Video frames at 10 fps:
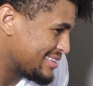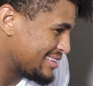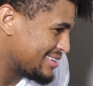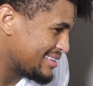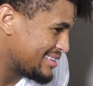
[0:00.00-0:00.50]

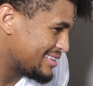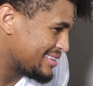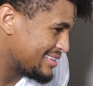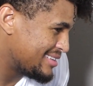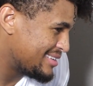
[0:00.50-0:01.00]

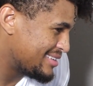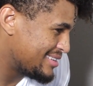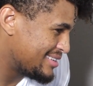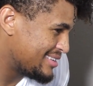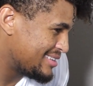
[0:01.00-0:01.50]

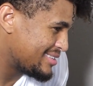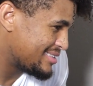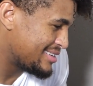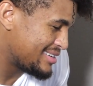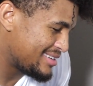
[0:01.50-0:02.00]

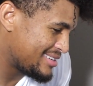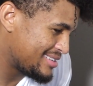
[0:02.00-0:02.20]
Nobody speaks.